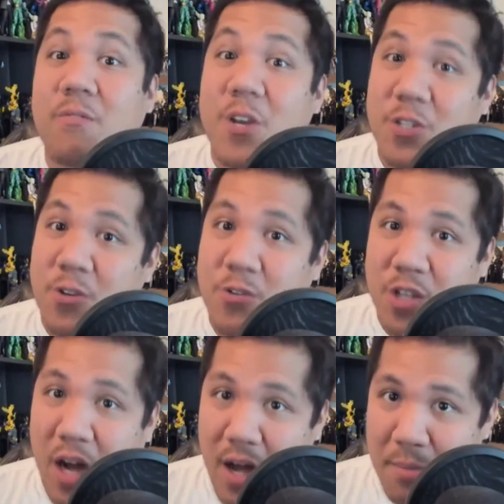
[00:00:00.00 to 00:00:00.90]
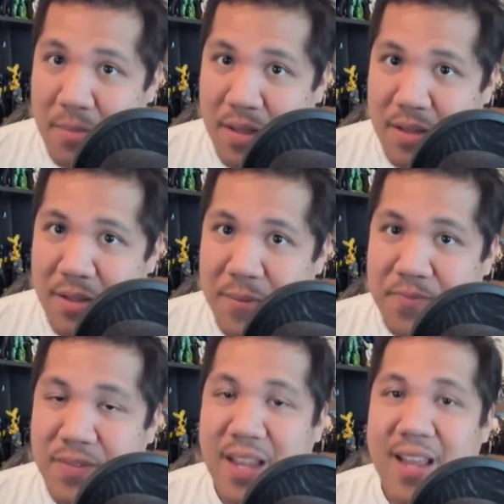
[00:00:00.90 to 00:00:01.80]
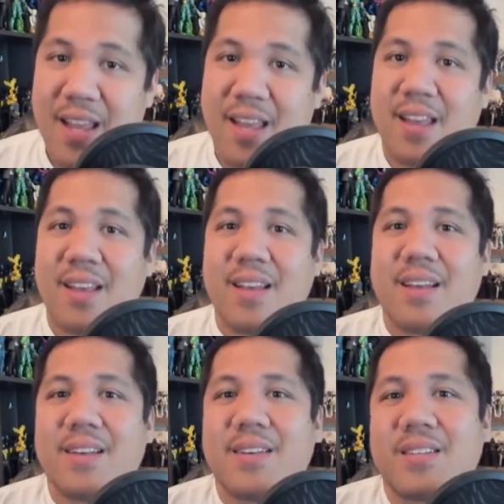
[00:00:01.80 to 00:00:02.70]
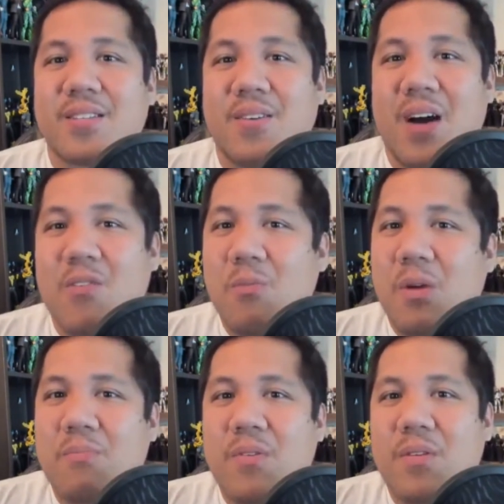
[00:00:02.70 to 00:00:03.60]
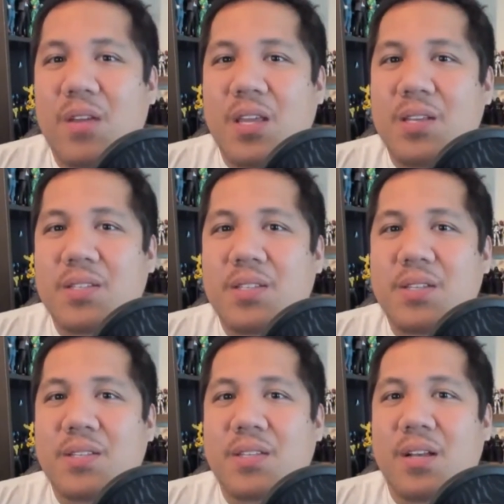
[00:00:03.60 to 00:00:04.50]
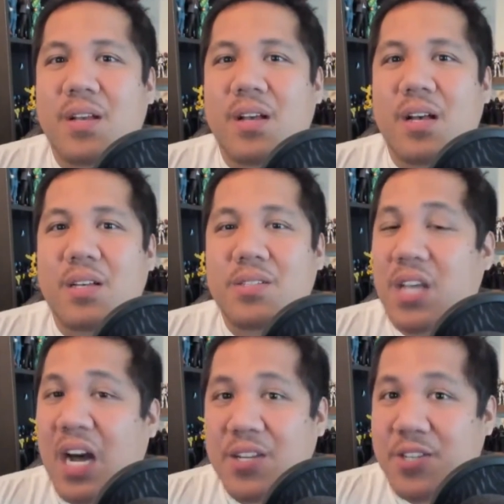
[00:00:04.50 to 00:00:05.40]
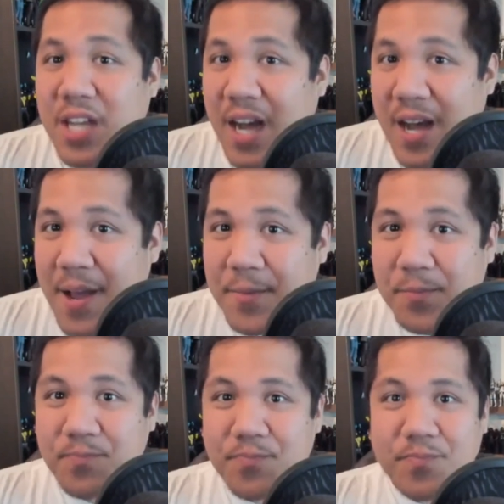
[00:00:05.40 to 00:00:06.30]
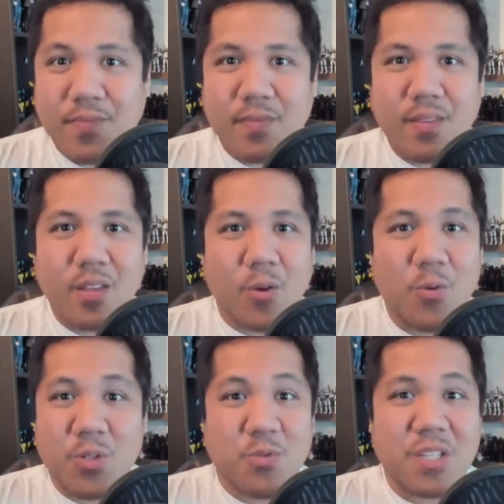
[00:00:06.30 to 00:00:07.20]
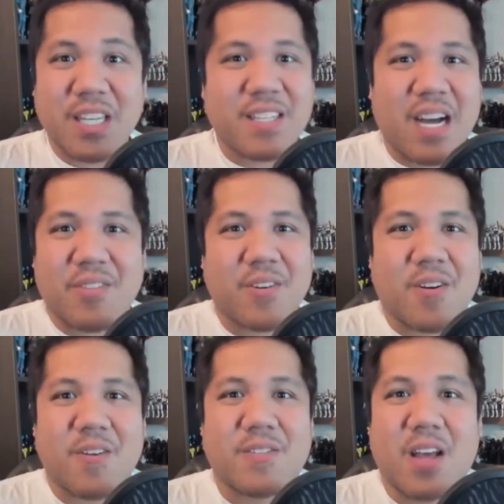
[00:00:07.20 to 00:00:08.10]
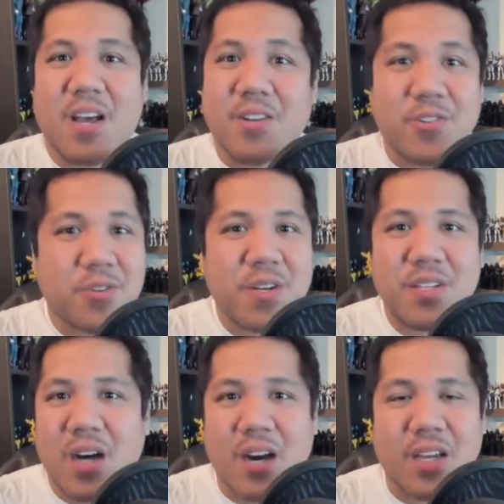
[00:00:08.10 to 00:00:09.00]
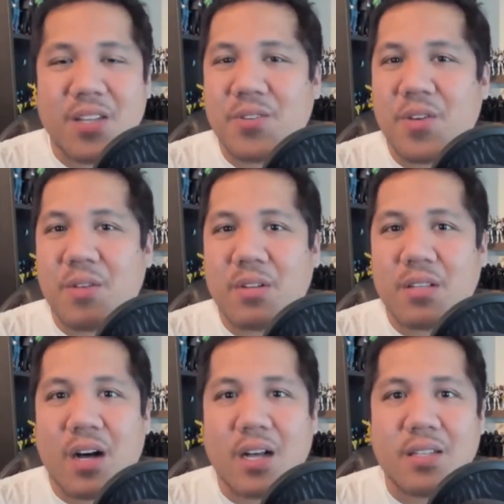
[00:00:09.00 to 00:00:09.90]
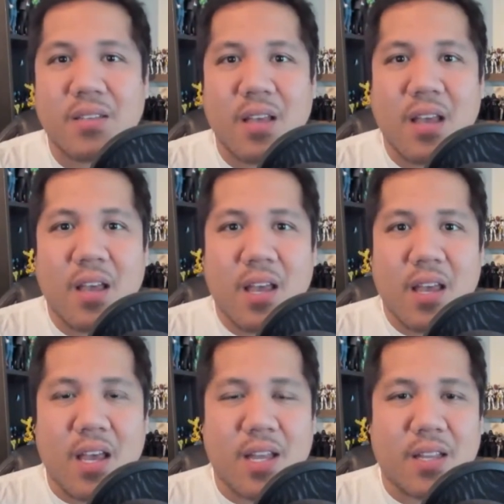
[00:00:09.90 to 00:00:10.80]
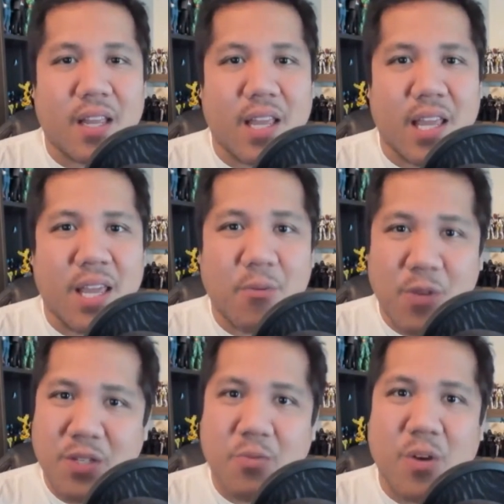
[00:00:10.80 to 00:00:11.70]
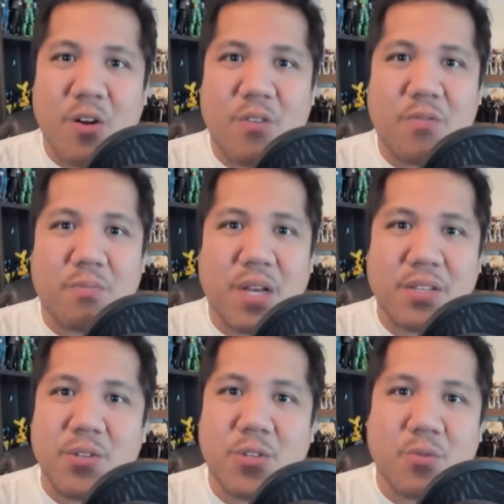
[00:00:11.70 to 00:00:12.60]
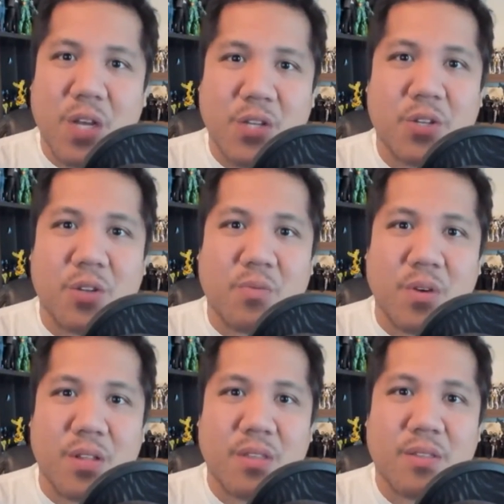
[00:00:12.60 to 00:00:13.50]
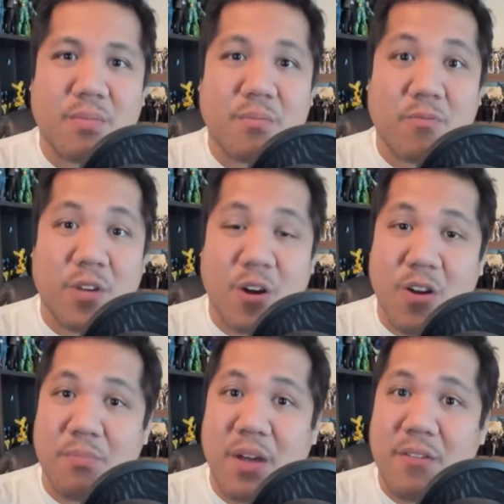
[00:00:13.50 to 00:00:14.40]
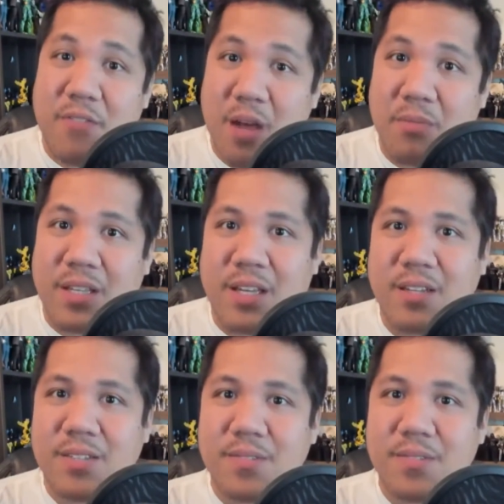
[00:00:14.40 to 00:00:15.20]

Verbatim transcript: Fraser Chom. So I remember he's this uh, Scottish guy who was really down to earth. I enjoyed talking to him a lot. And he was aware of my situation with regarding my family.